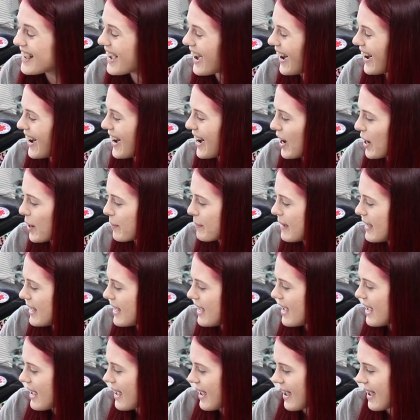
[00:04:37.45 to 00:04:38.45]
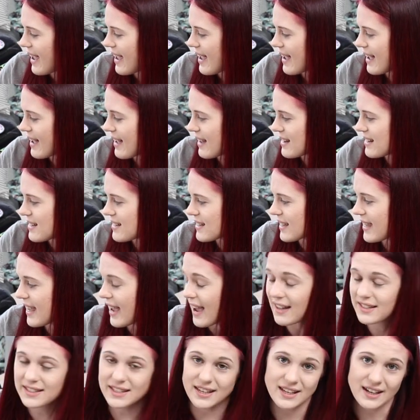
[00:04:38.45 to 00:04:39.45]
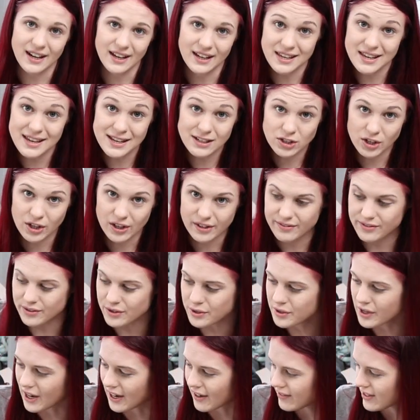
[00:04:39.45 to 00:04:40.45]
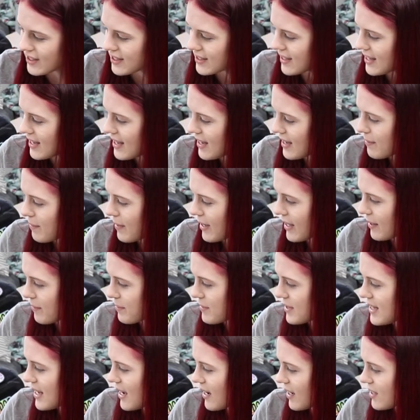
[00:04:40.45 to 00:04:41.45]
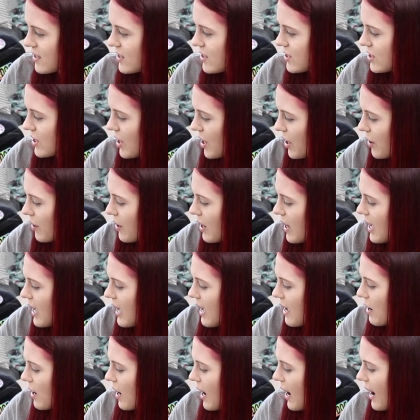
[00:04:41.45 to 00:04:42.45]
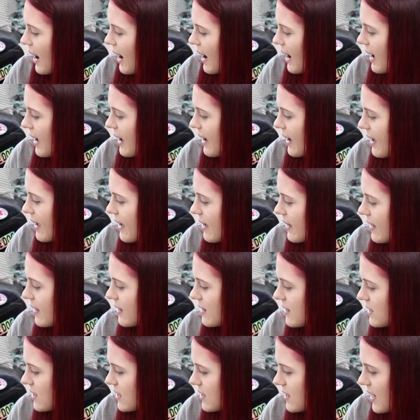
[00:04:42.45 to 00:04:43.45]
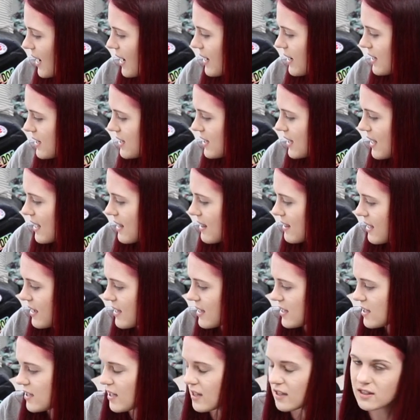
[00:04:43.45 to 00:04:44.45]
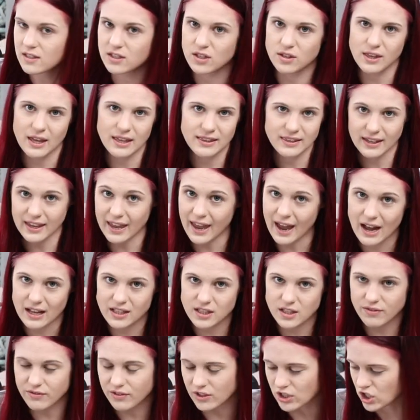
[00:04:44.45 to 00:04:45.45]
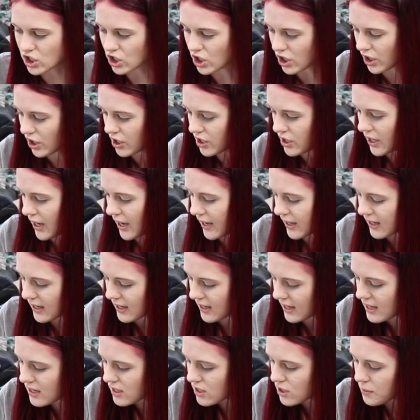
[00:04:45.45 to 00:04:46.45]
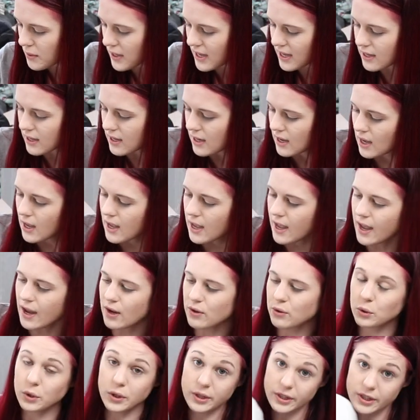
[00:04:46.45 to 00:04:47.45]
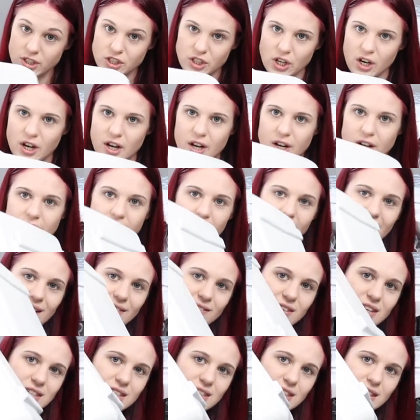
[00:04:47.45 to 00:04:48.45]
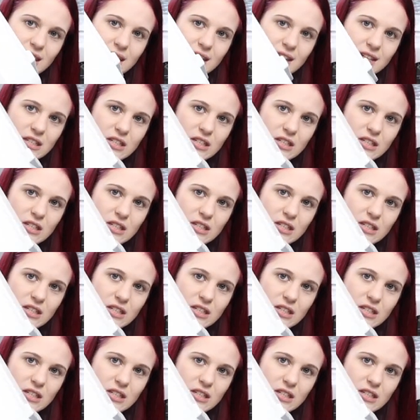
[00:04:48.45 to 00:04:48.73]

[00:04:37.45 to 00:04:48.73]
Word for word: Um, and cats cannot eat dog food, obviously, it can make them sick. So I decided to get this so that the cats for sure could not get into it or the dog, obviously.